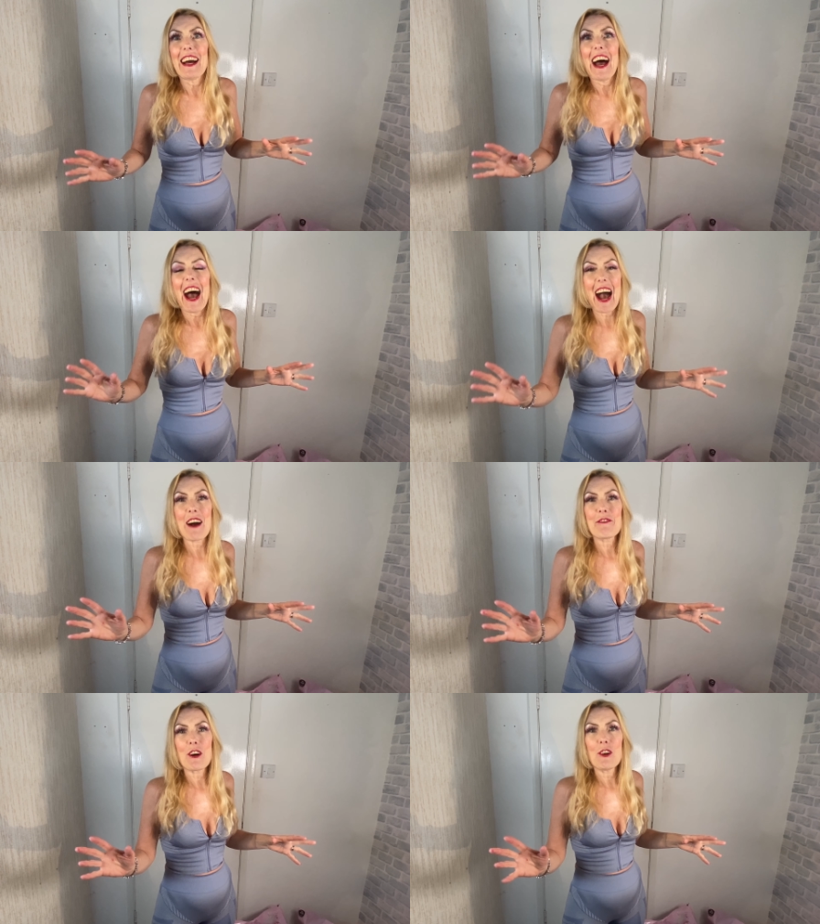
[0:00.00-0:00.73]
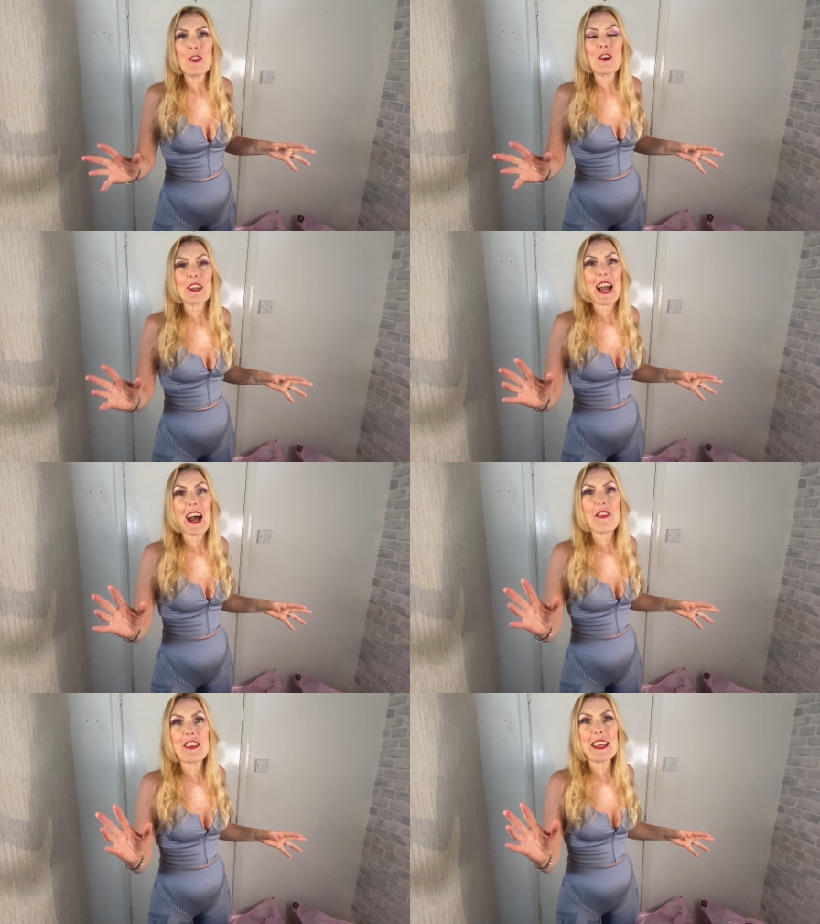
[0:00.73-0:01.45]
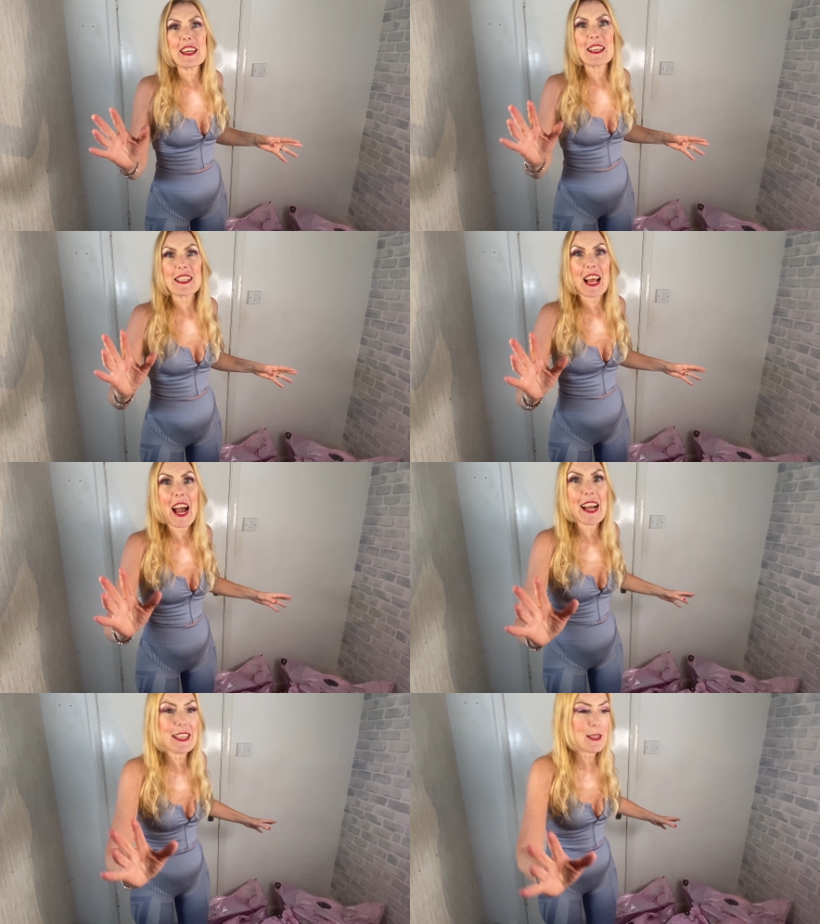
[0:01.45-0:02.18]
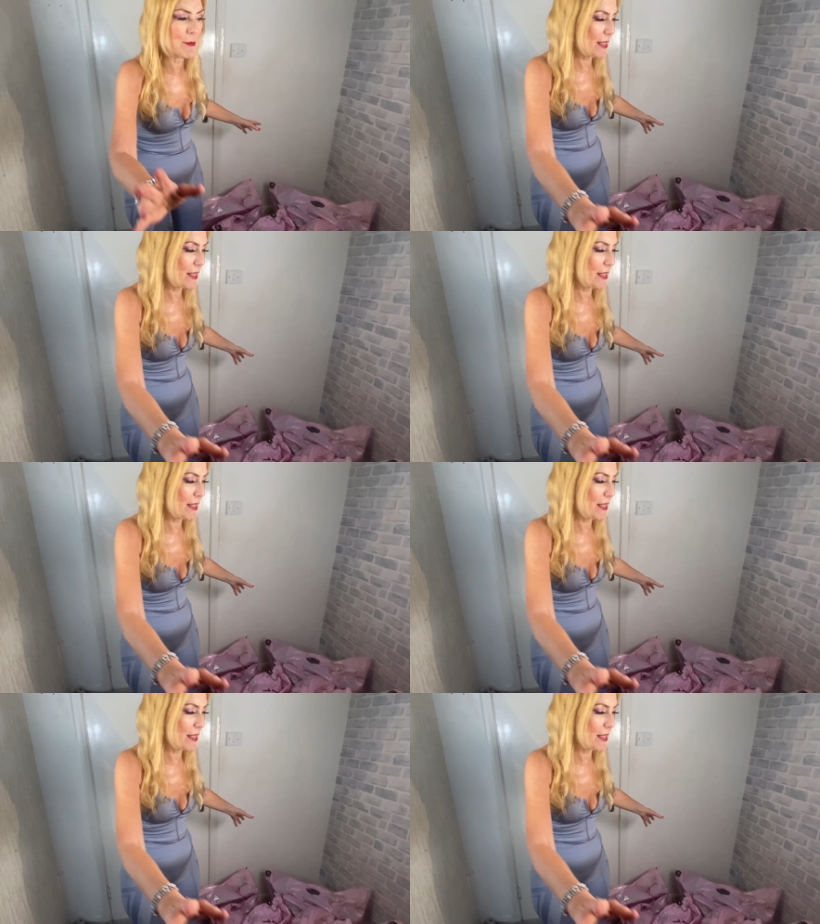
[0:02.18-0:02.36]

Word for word: have a look at these items